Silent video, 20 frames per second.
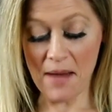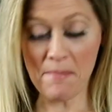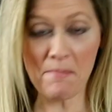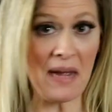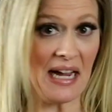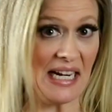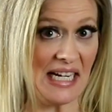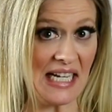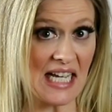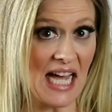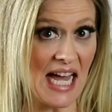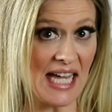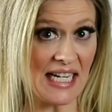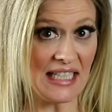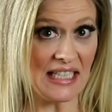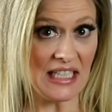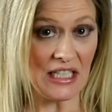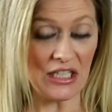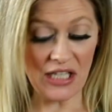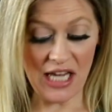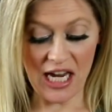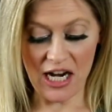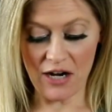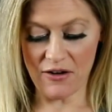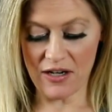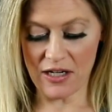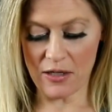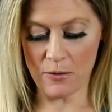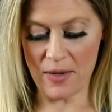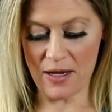I might have gotten a little
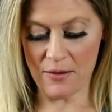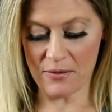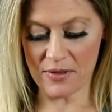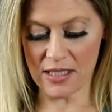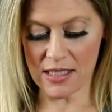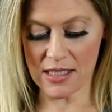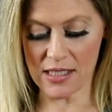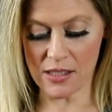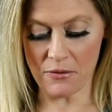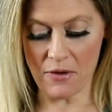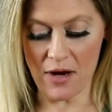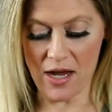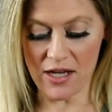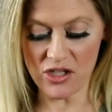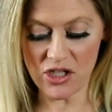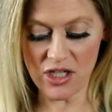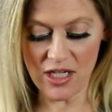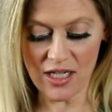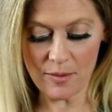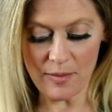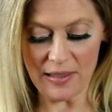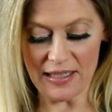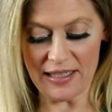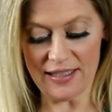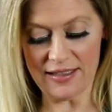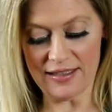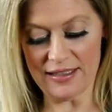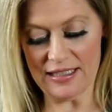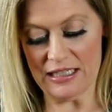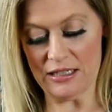carried away with the sriracha,
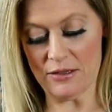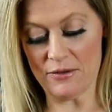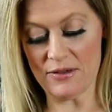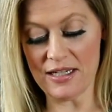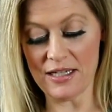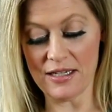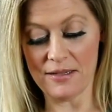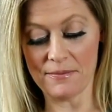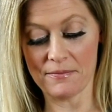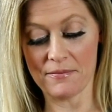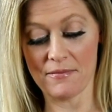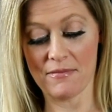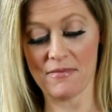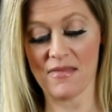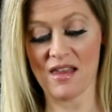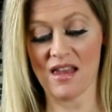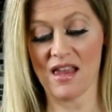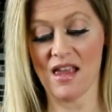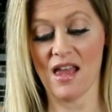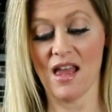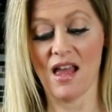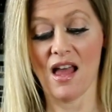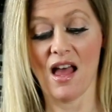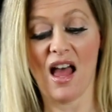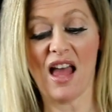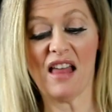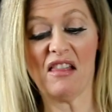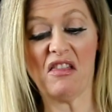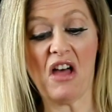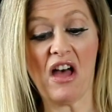but you know what?
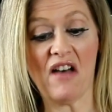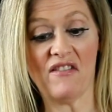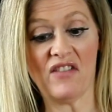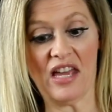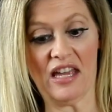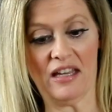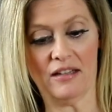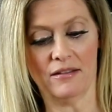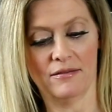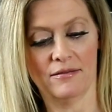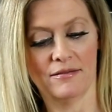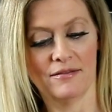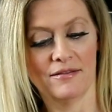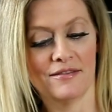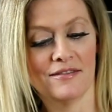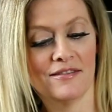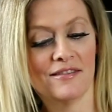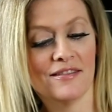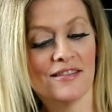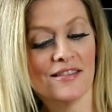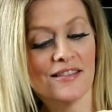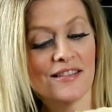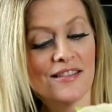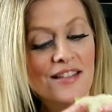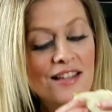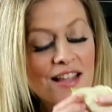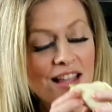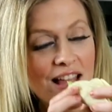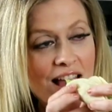I love it.